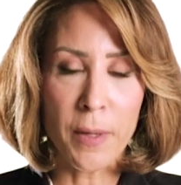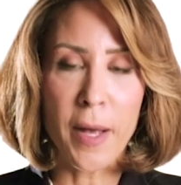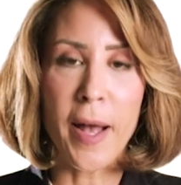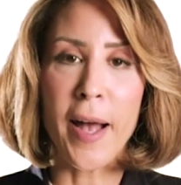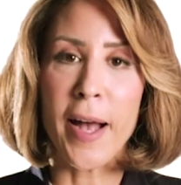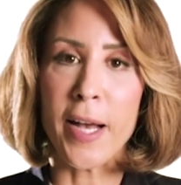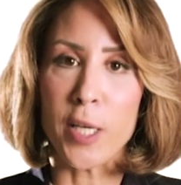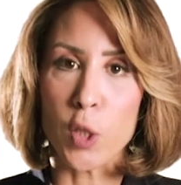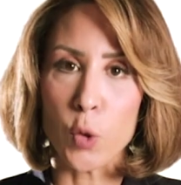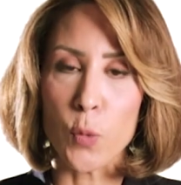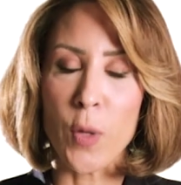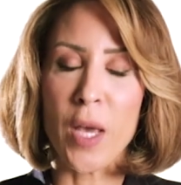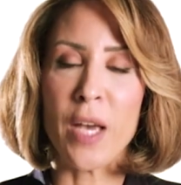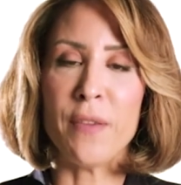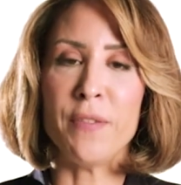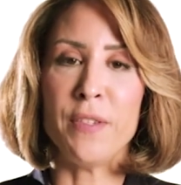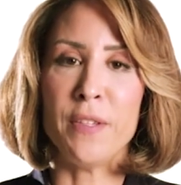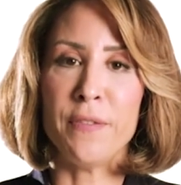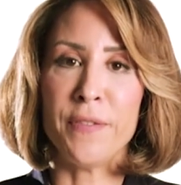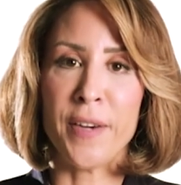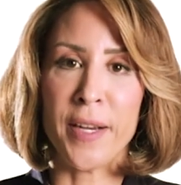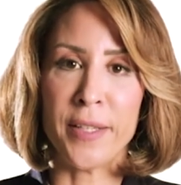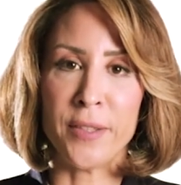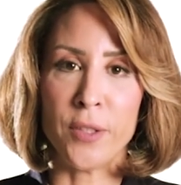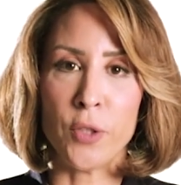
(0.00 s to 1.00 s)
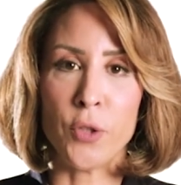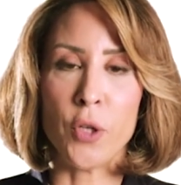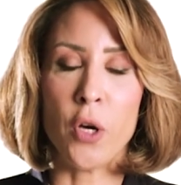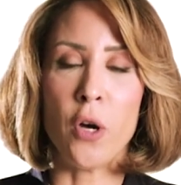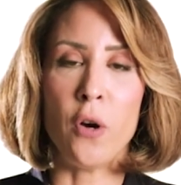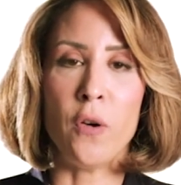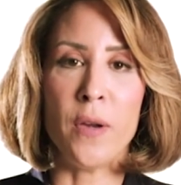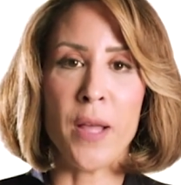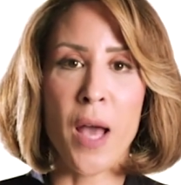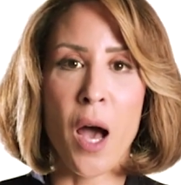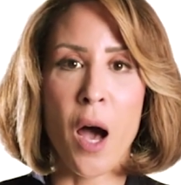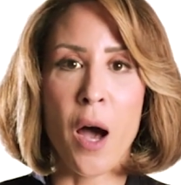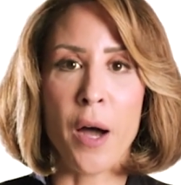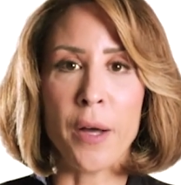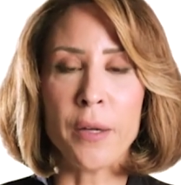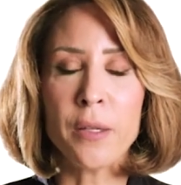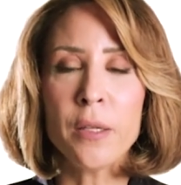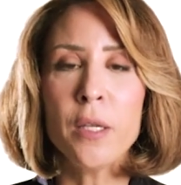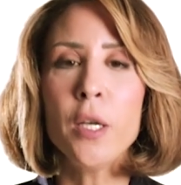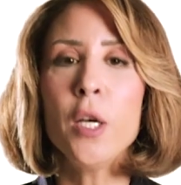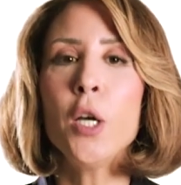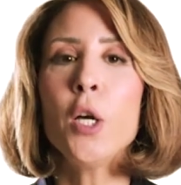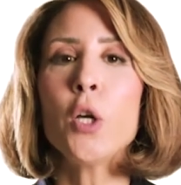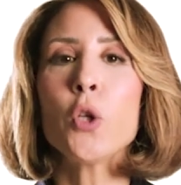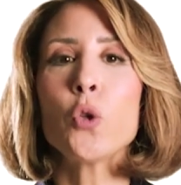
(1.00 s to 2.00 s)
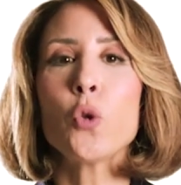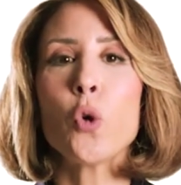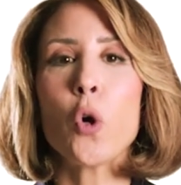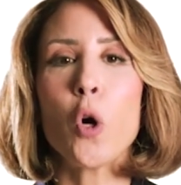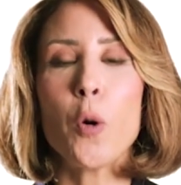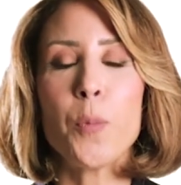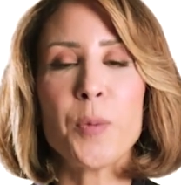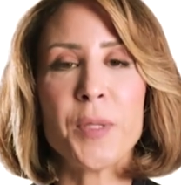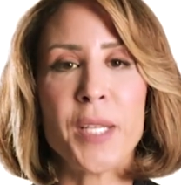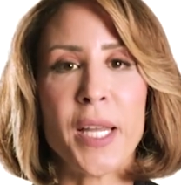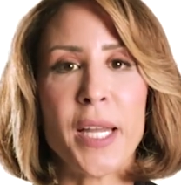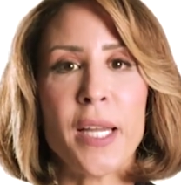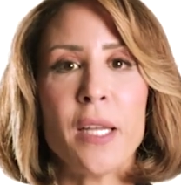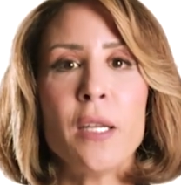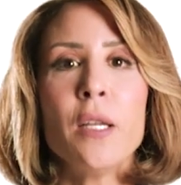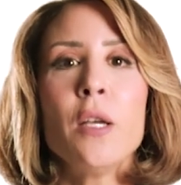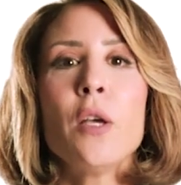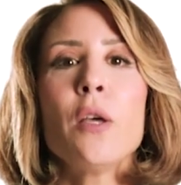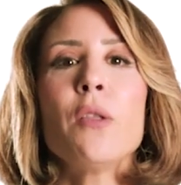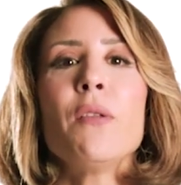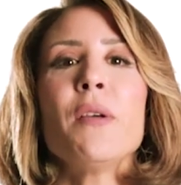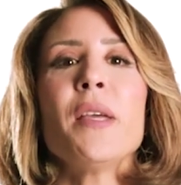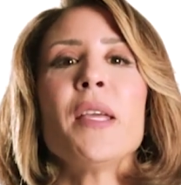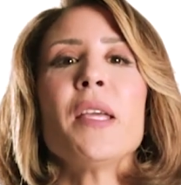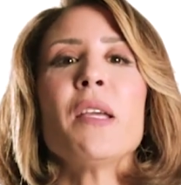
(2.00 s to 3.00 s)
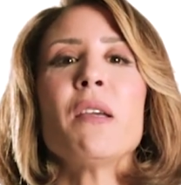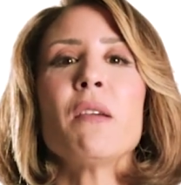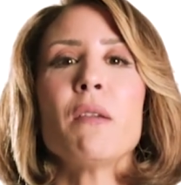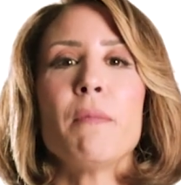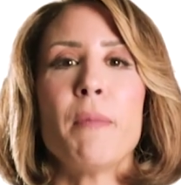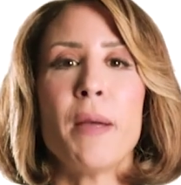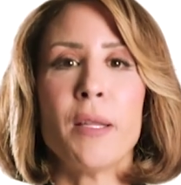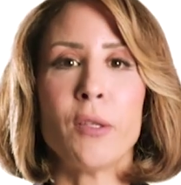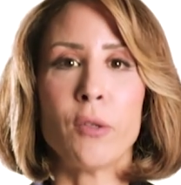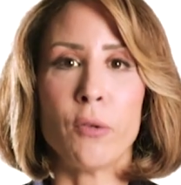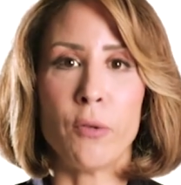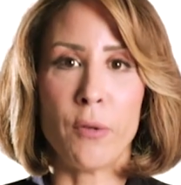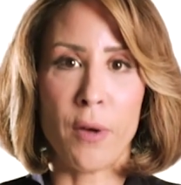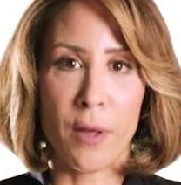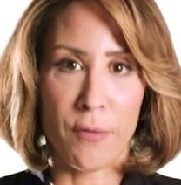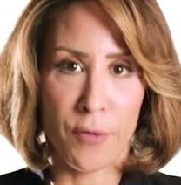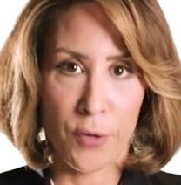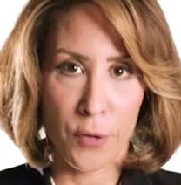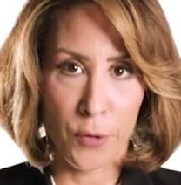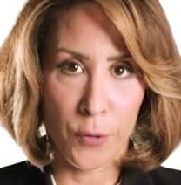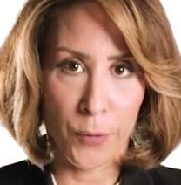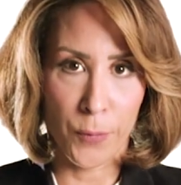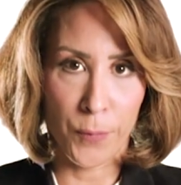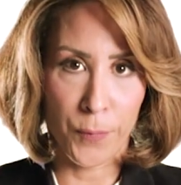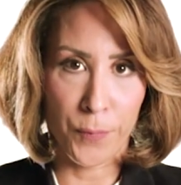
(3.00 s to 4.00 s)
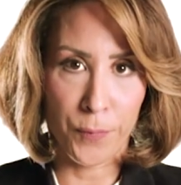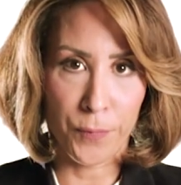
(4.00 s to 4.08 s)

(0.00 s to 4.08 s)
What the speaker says: as we have defined it earlier on, to obtain the incremental revenue.